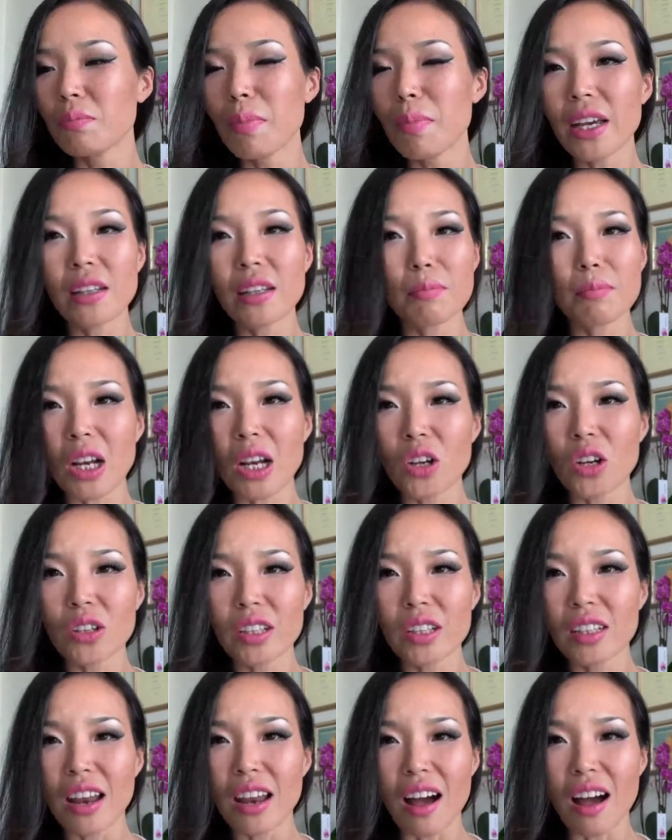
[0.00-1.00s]
main
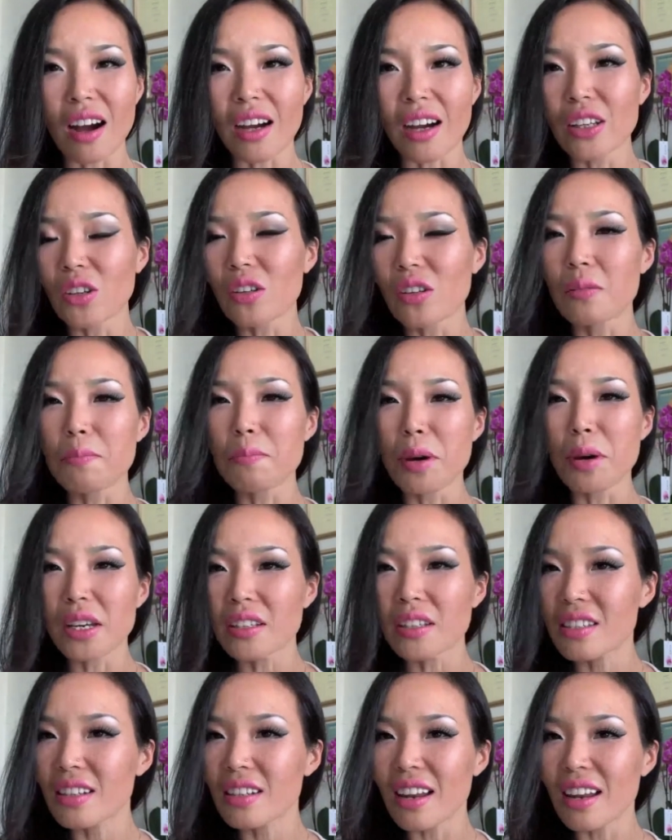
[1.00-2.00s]
melody line or the
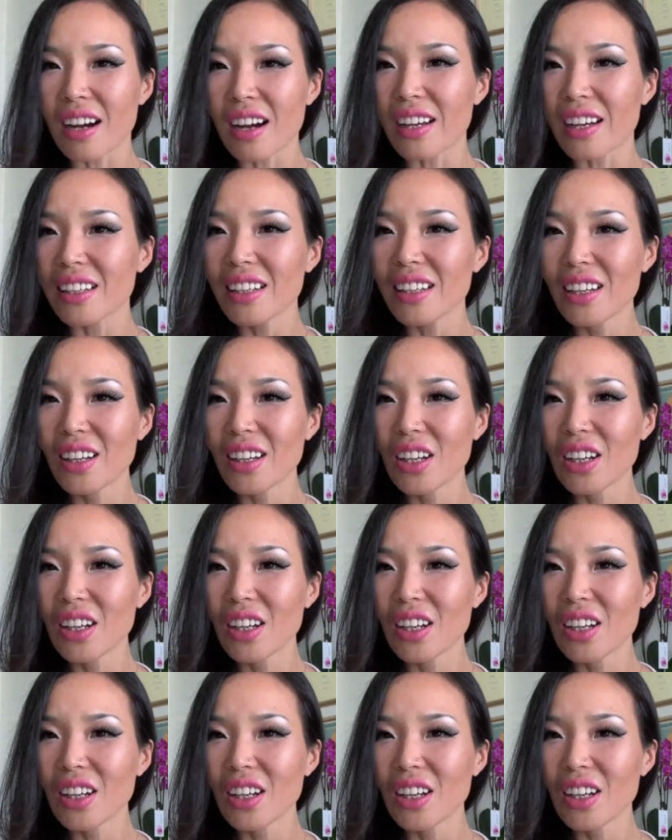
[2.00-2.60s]
bass line